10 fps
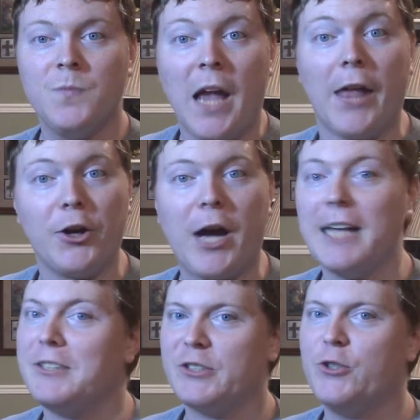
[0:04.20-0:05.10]
Hey there
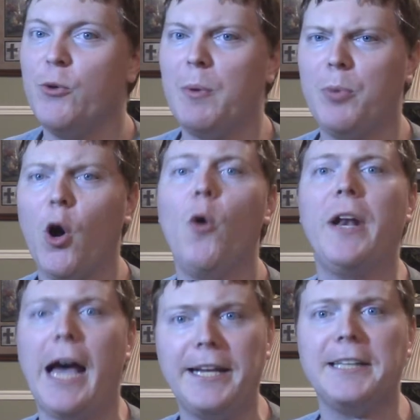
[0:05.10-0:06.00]
guys, this is NeumanPro and
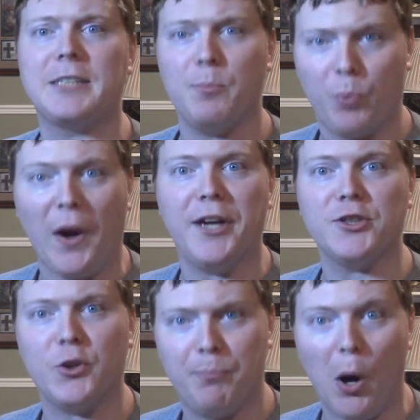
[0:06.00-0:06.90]
I need some
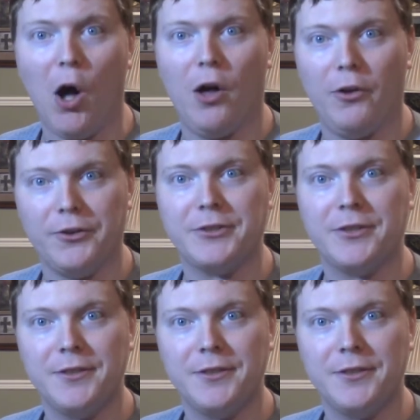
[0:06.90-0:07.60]
breakers of balls.